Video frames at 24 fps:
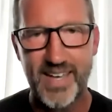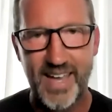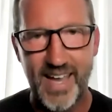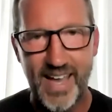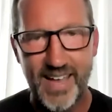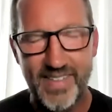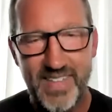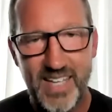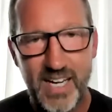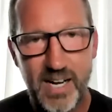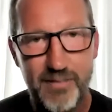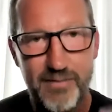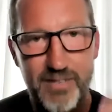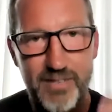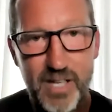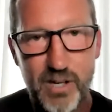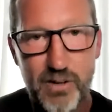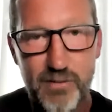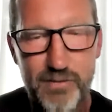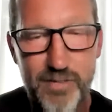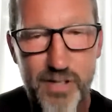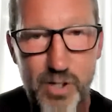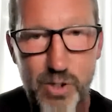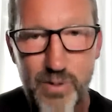And then I've
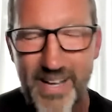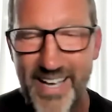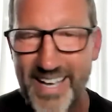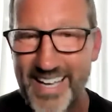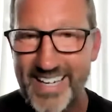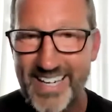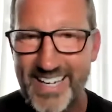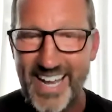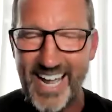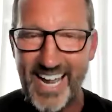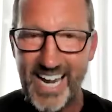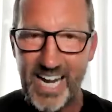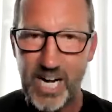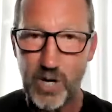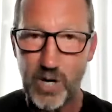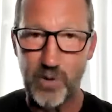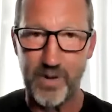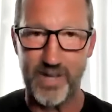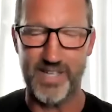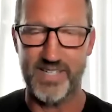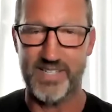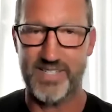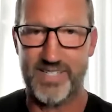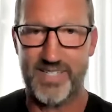interviewed an
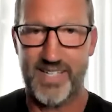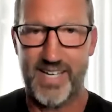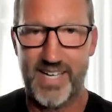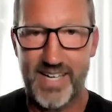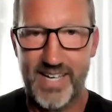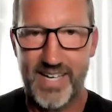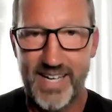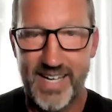heiress